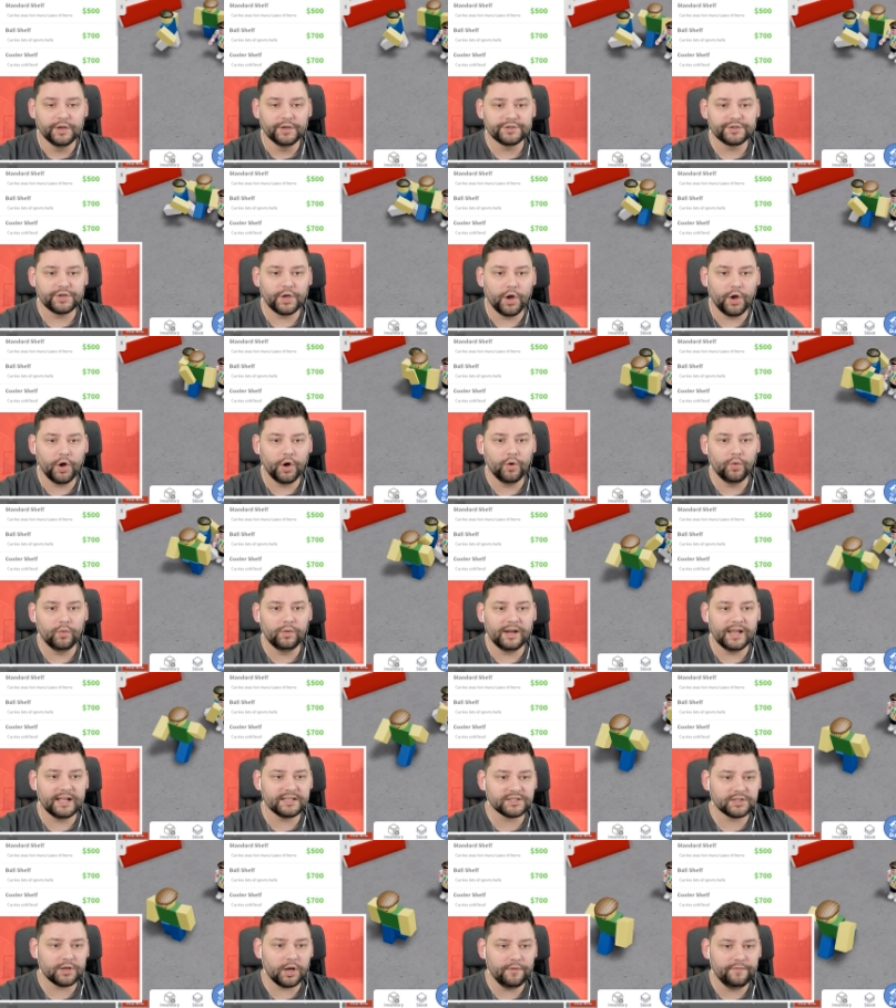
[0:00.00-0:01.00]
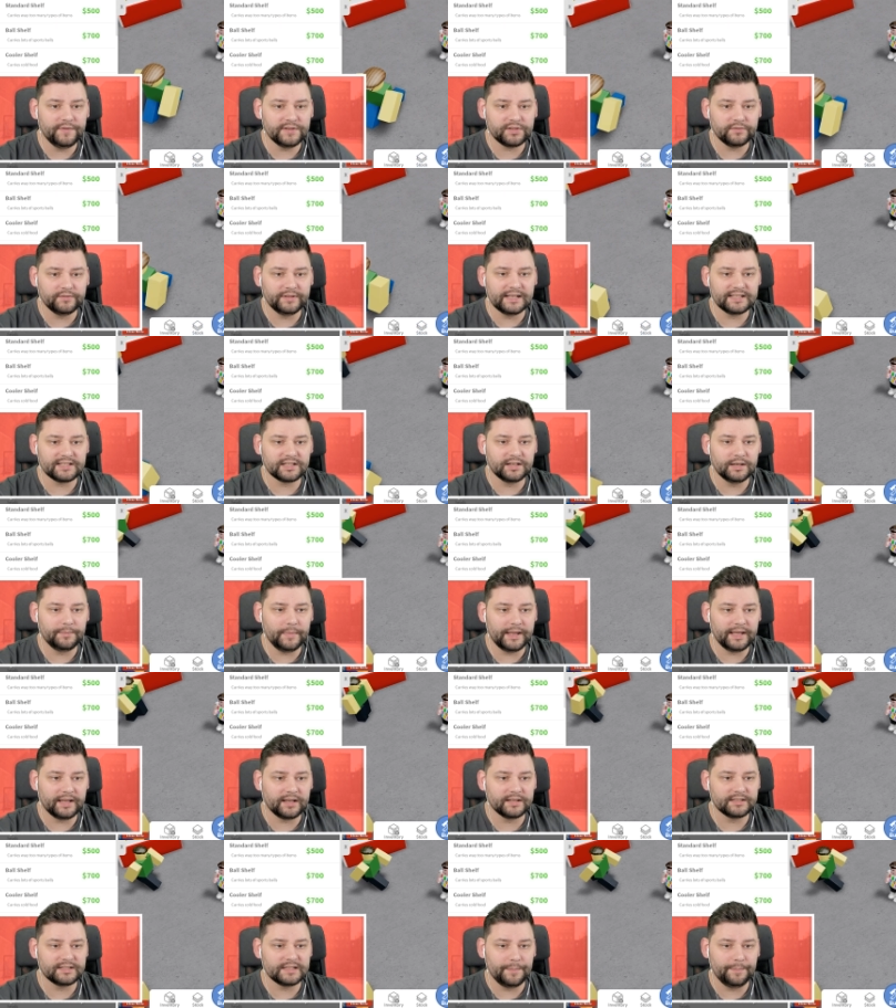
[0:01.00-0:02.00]
So let's go for something that's going to
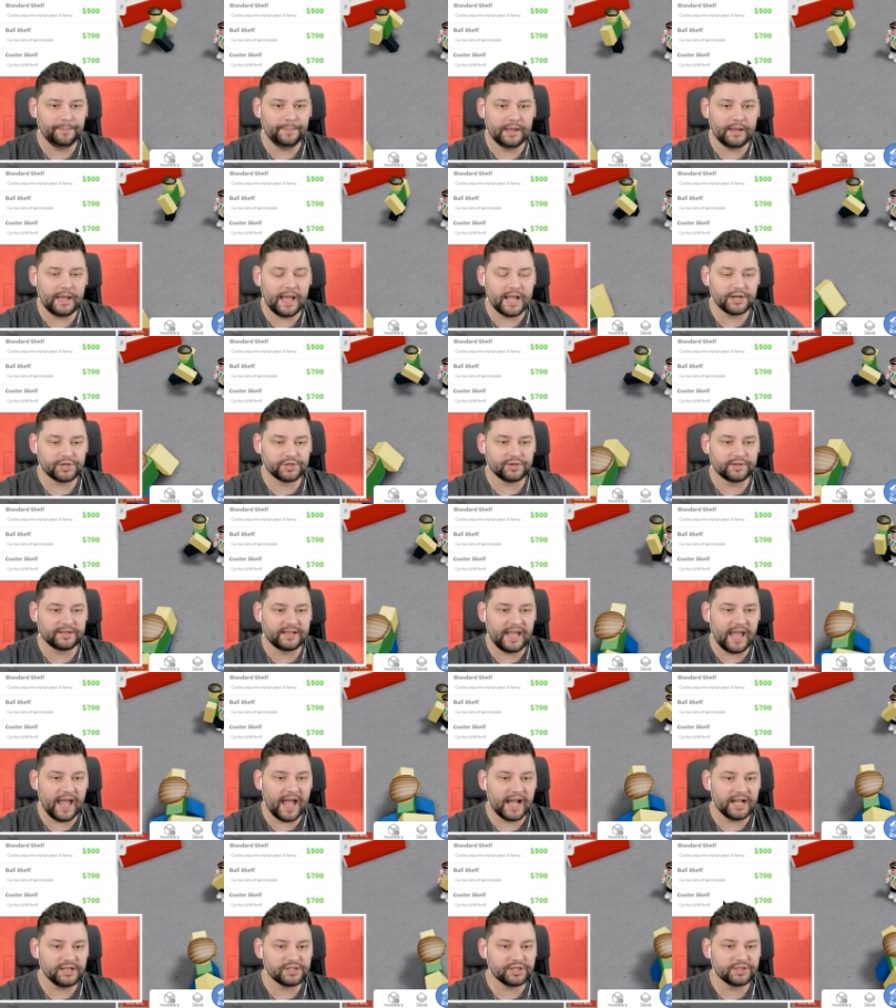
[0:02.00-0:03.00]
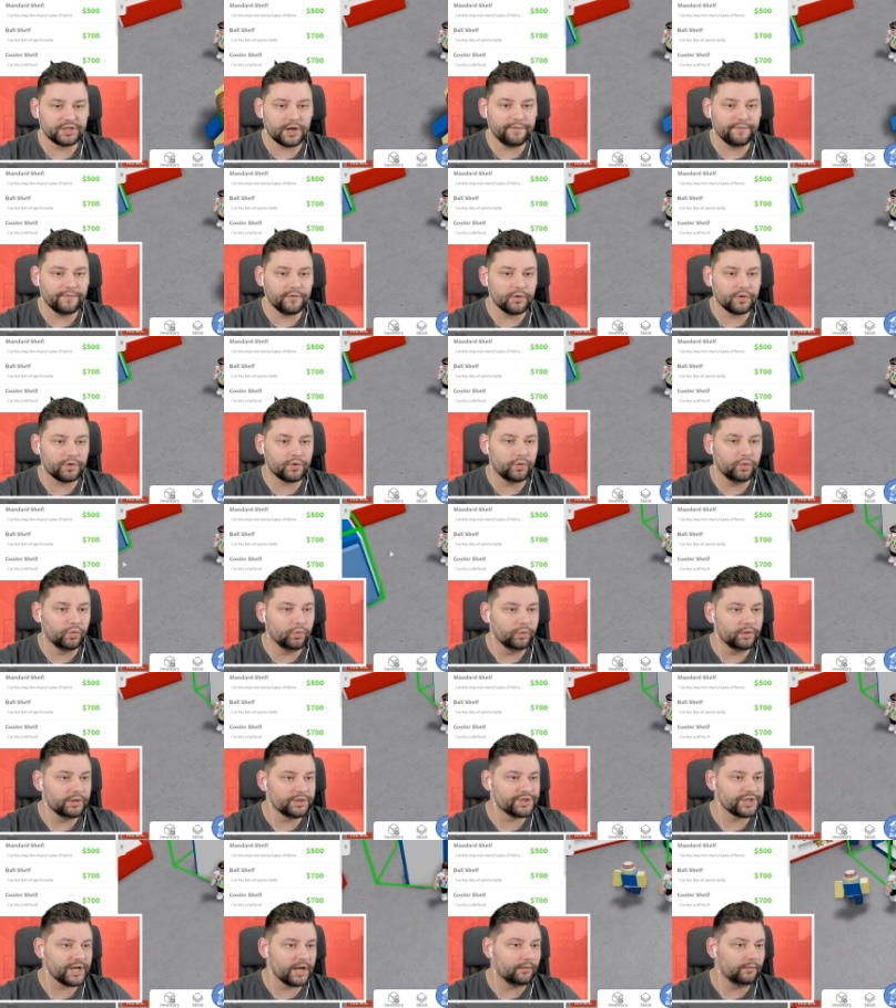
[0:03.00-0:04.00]
make us a bit extra cash. Let's go for a
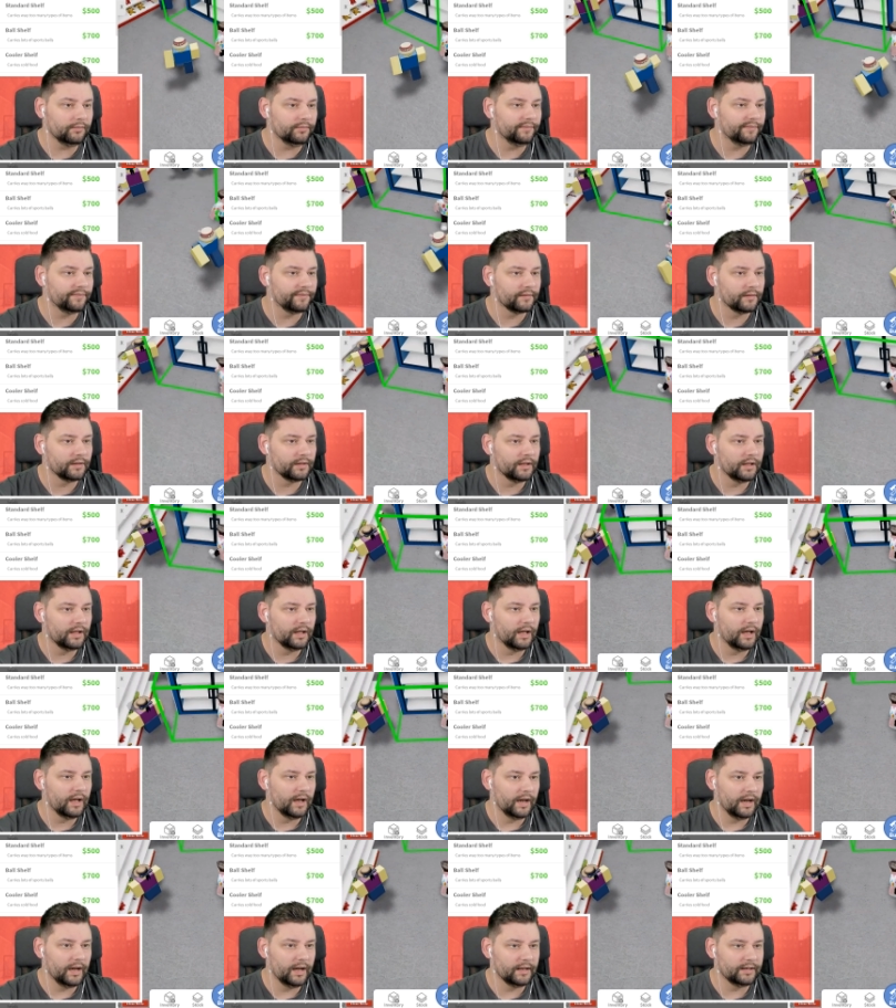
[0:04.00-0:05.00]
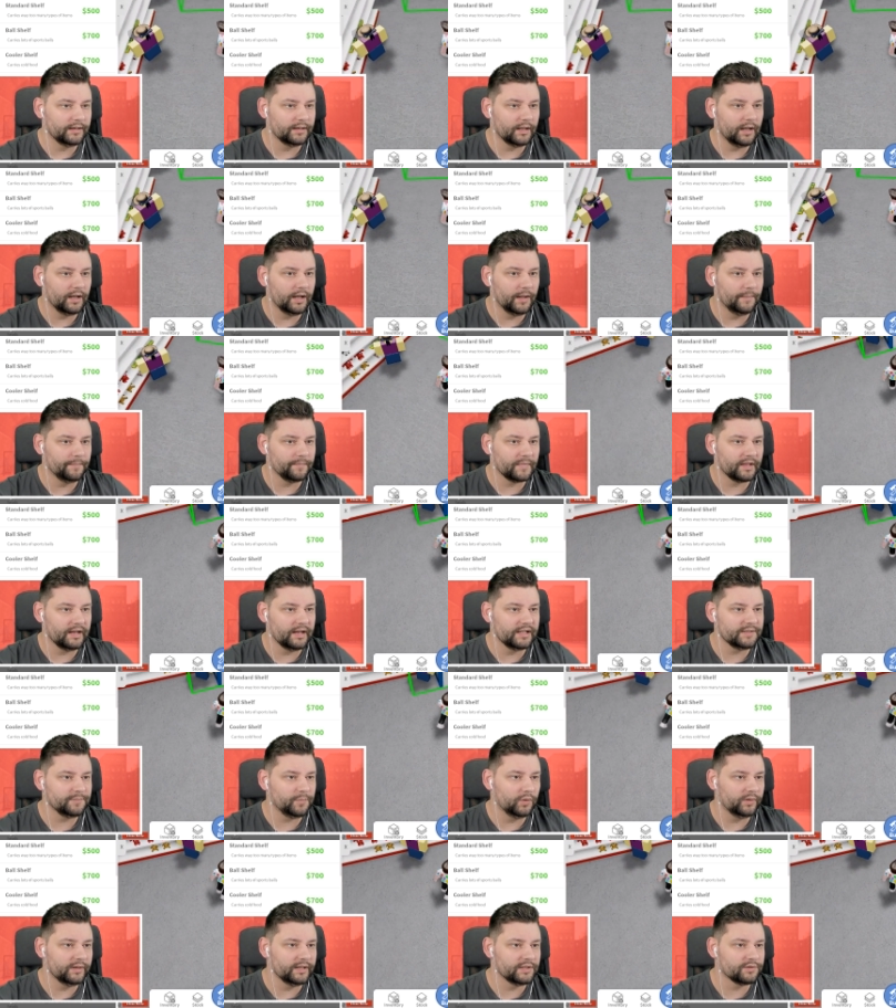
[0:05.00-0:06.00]
cooler shelf. And uh,
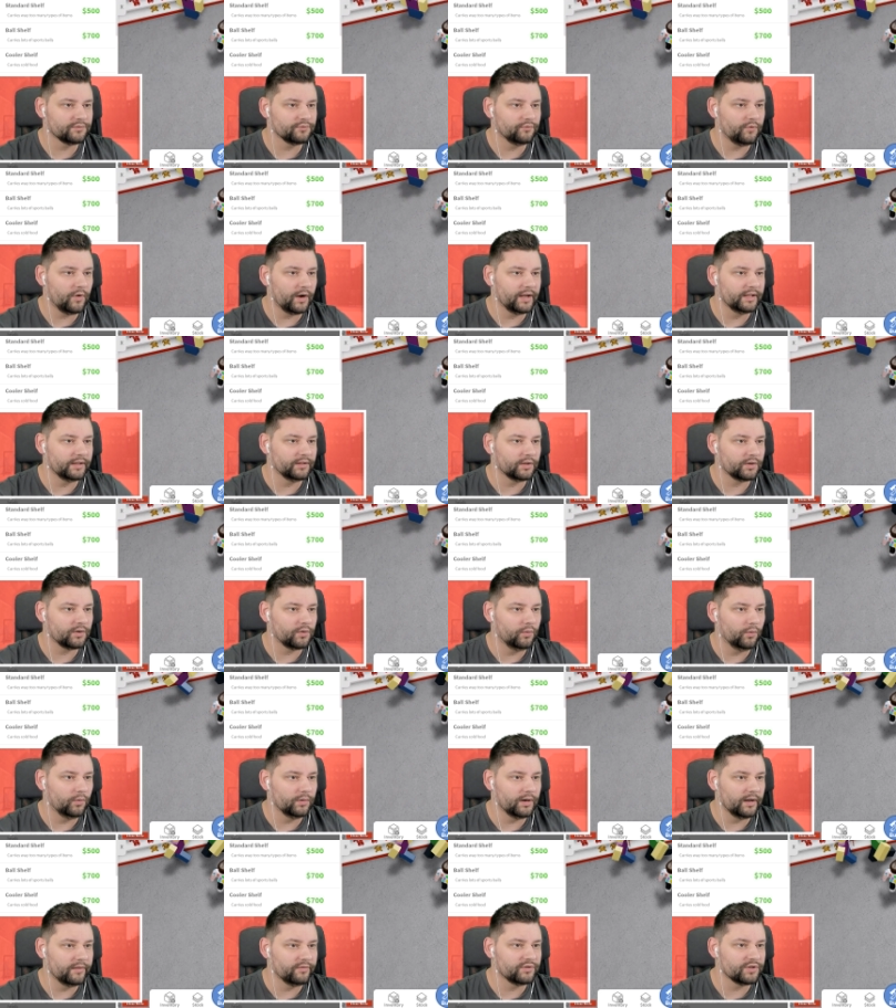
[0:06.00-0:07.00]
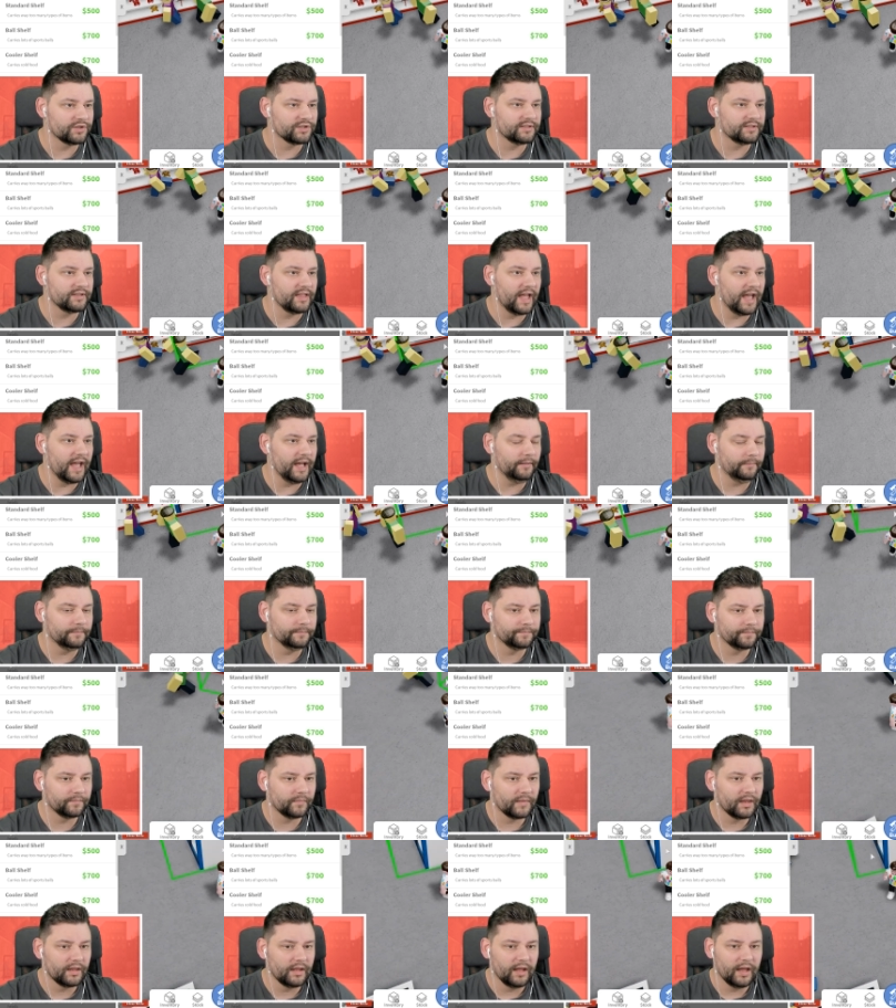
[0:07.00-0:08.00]
let's put this right in the corner just there.
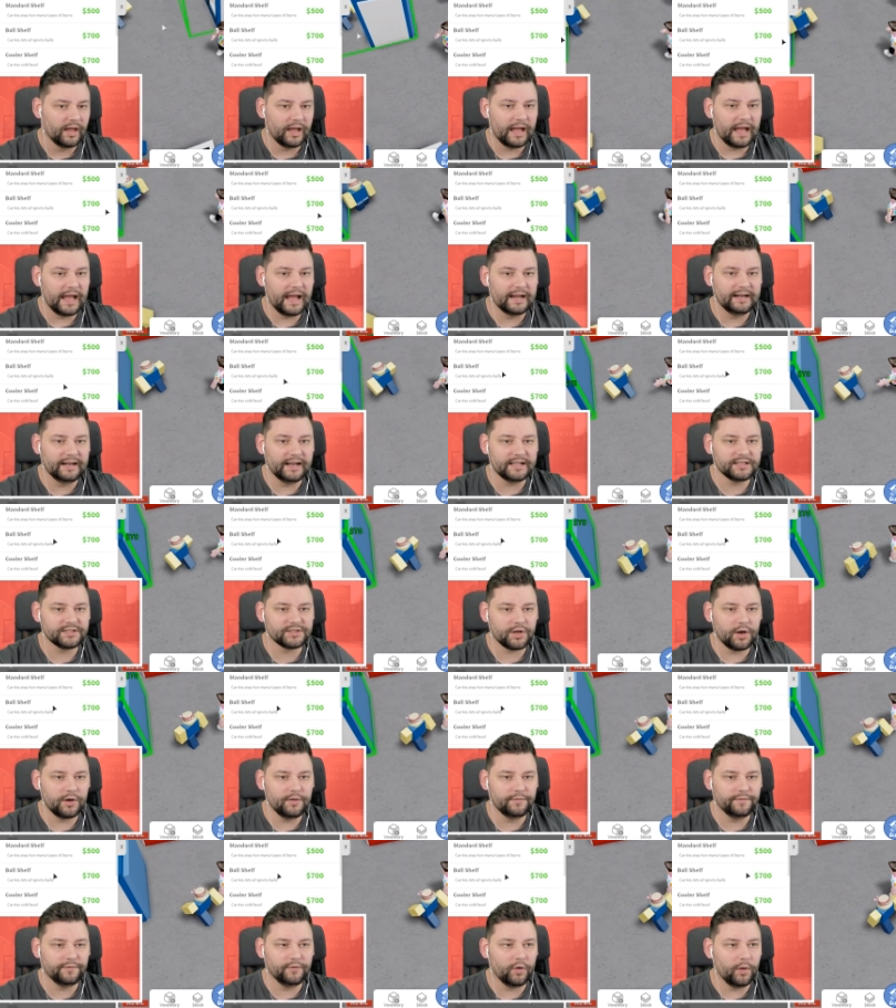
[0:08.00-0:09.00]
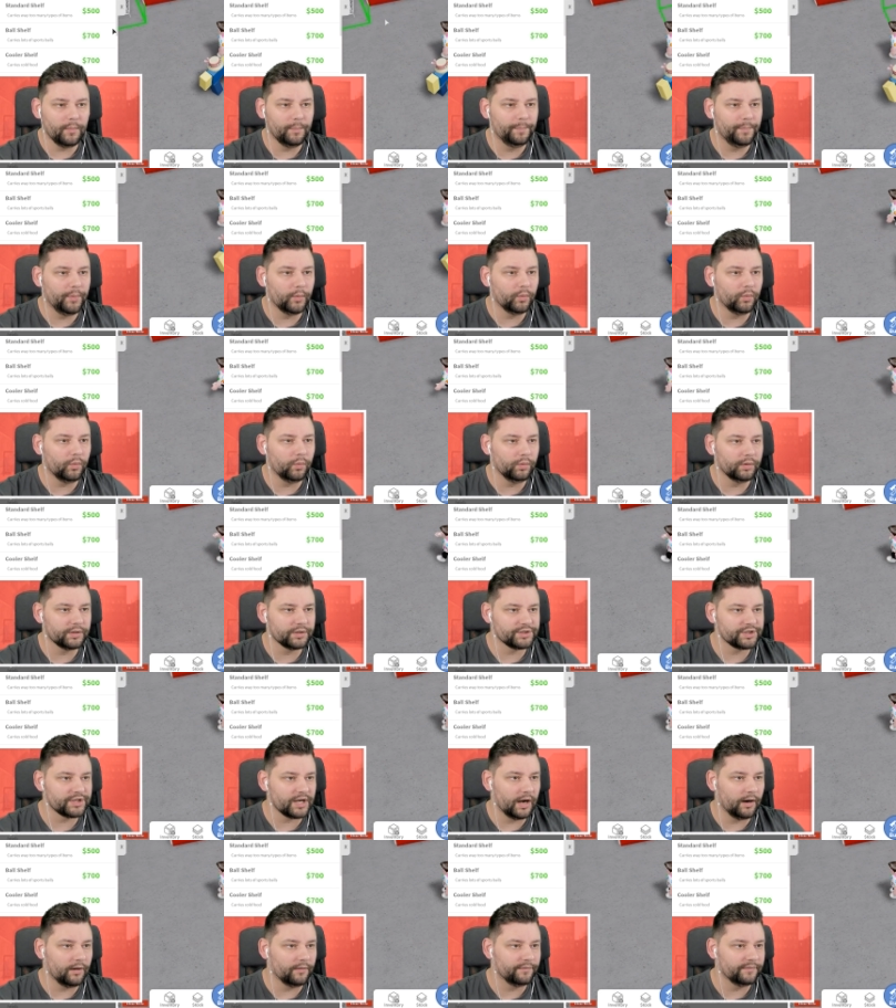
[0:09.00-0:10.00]
And let's go for a ball
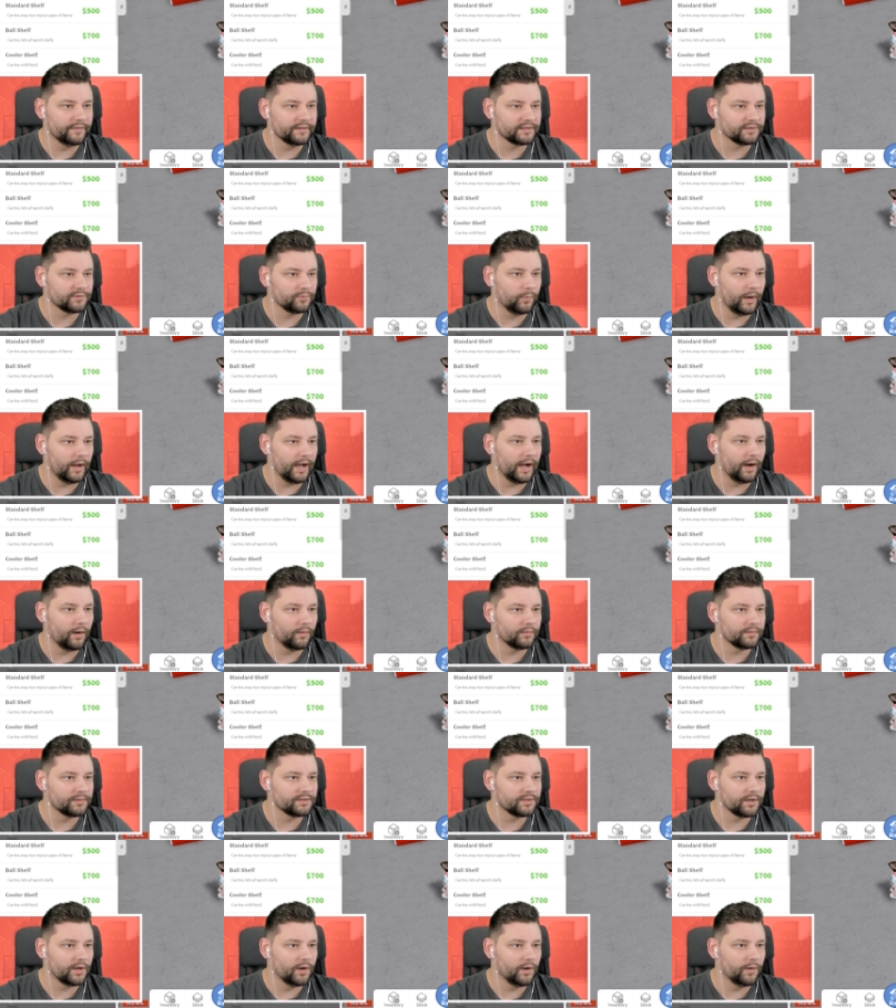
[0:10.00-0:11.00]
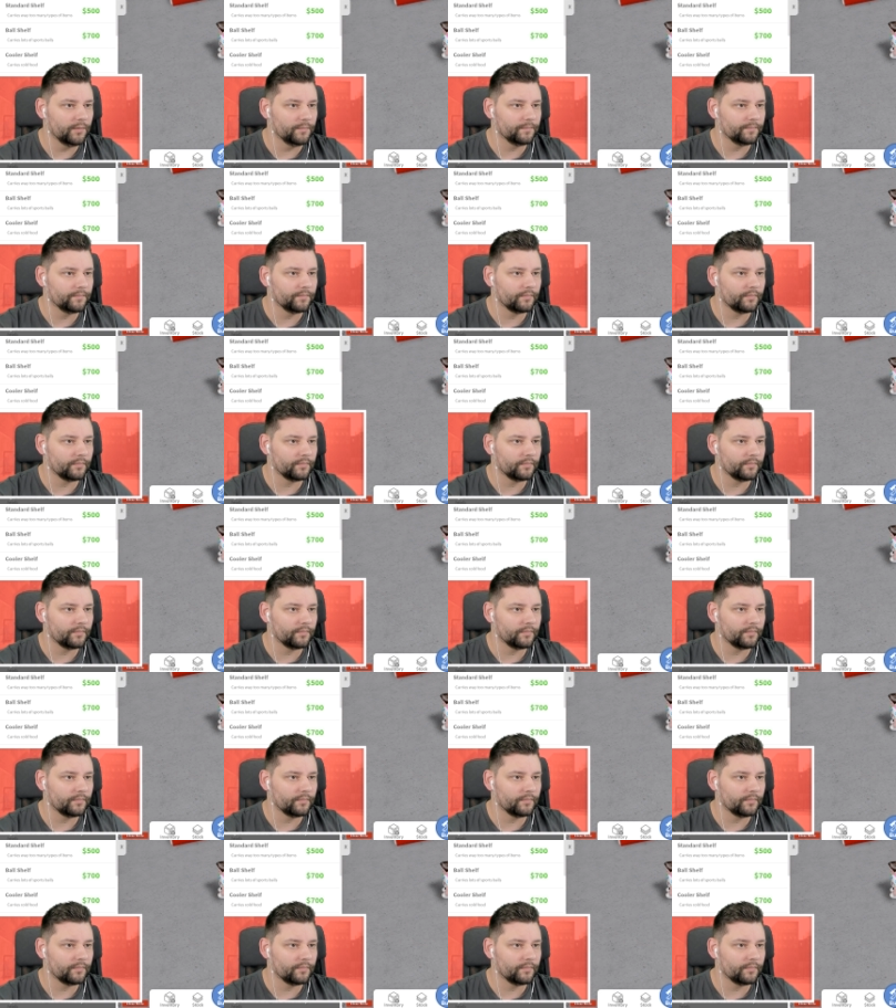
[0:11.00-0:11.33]
shelf as well. So